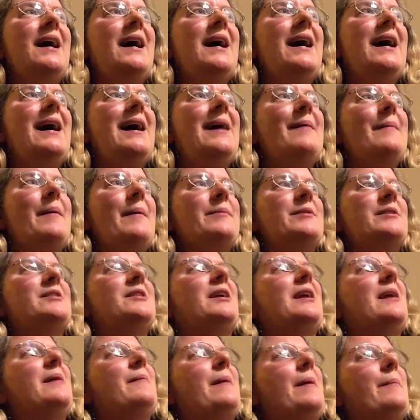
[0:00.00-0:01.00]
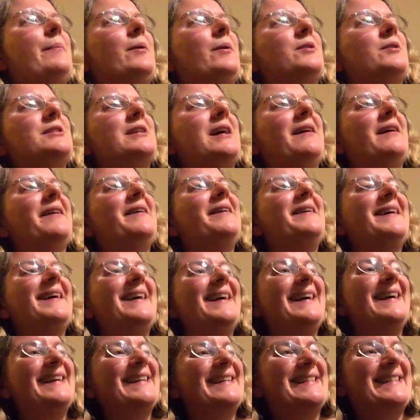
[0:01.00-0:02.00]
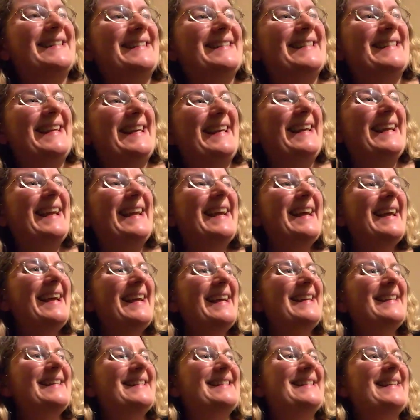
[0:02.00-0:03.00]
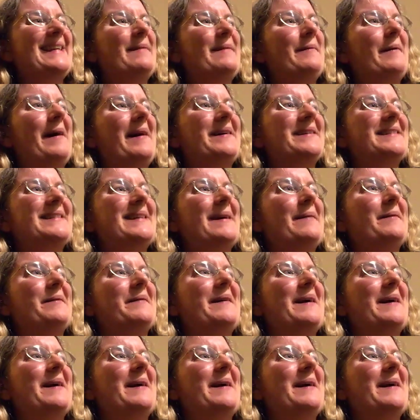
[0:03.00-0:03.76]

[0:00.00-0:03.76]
I'm just looking at my bookshelf to see what else I would